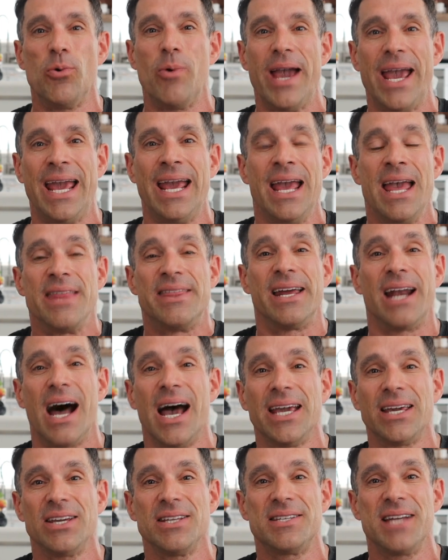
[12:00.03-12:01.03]
a way that
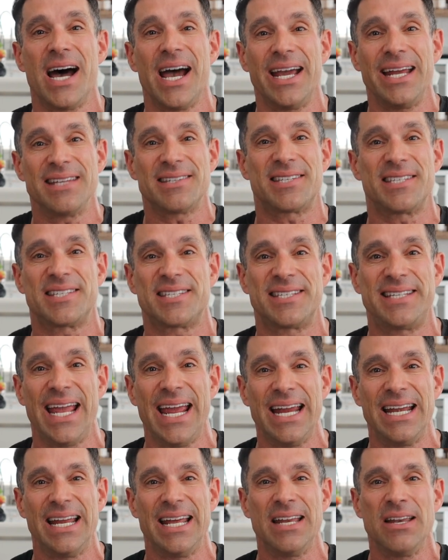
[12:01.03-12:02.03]
I could diet and
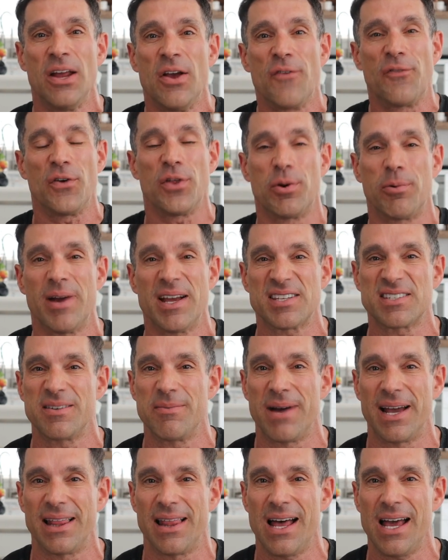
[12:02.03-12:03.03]
sustain it for the rest
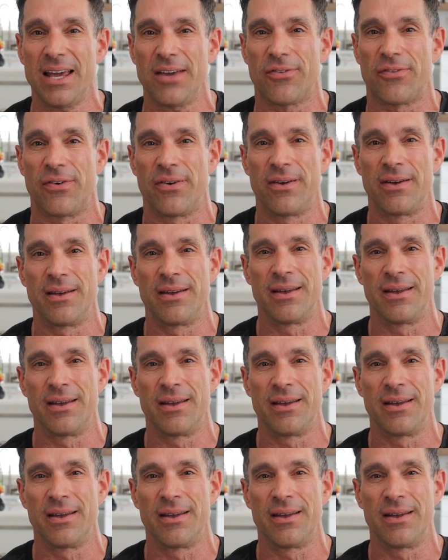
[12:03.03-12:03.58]
of my life.